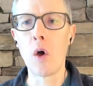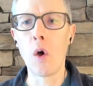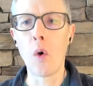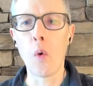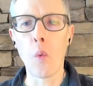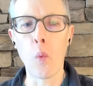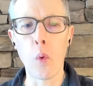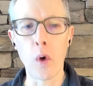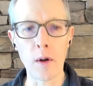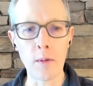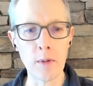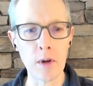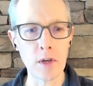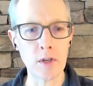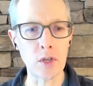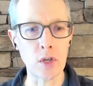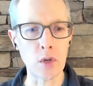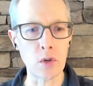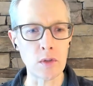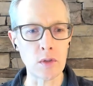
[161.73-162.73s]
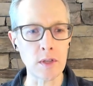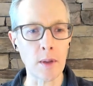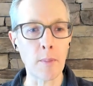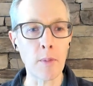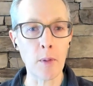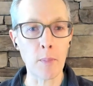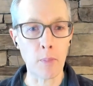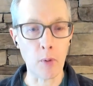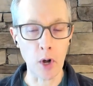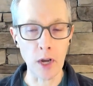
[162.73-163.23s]
What I'm going to do is I'm
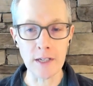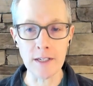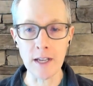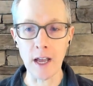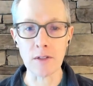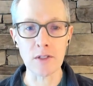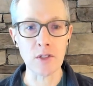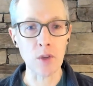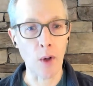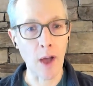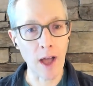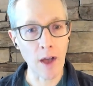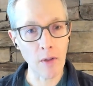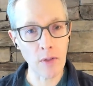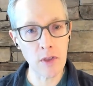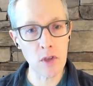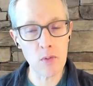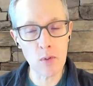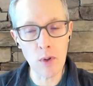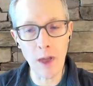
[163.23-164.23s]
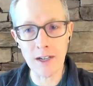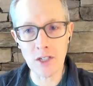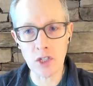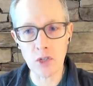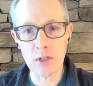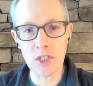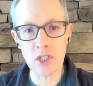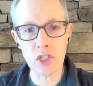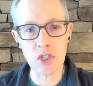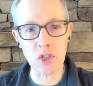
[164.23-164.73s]
going to break down. So how you
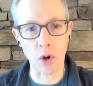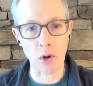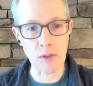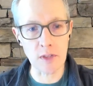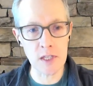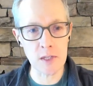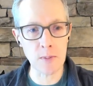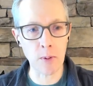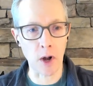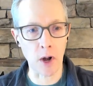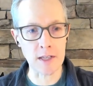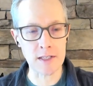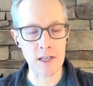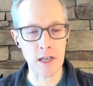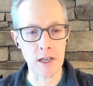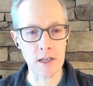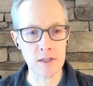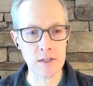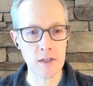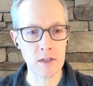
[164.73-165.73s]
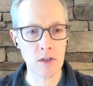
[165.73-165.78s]
actually start this process